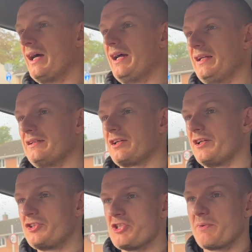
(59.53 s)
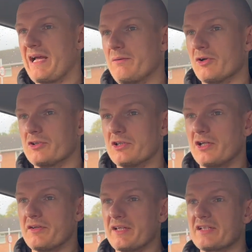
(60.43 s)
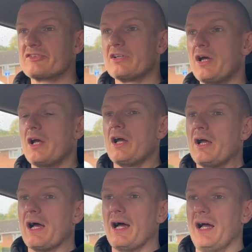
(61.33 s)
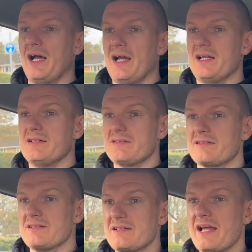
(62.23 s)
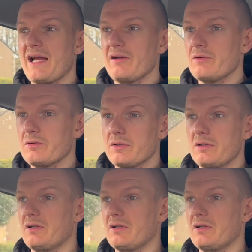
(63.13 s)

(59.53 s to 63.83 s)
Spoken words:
And kind of changed my outlook on a lot of things. And now,